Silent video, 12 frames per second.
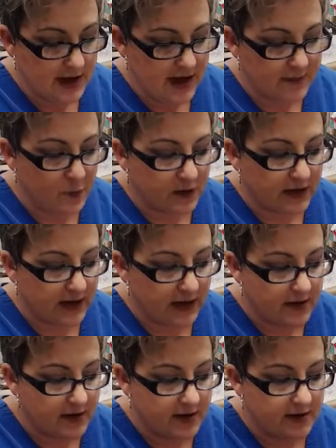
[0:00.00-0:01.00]
I'm working
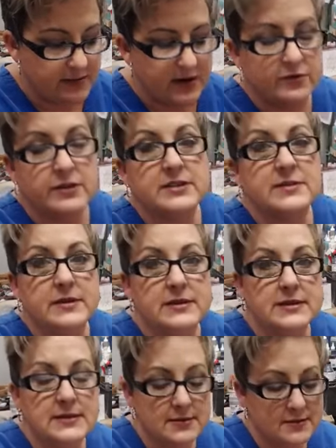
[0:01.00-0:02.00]
on my
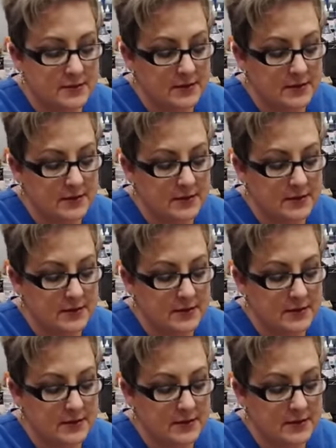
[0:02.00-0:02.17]
Christmas